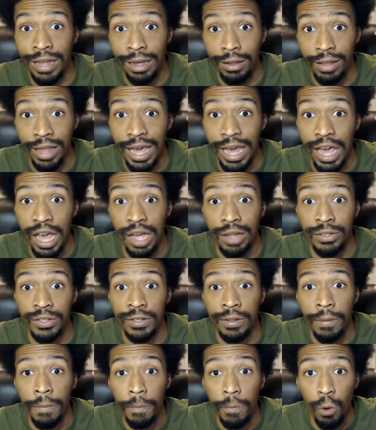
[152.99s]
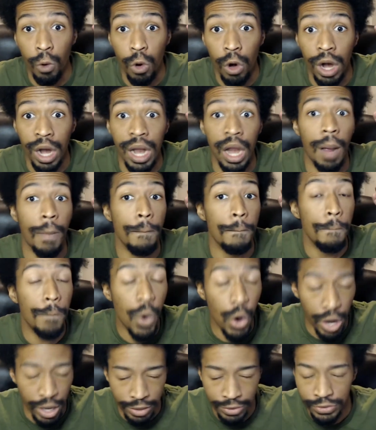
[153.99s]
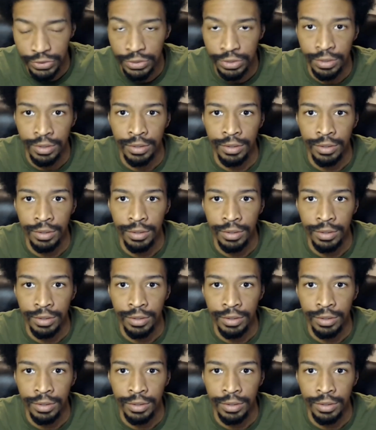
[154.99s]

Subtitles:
labs for months.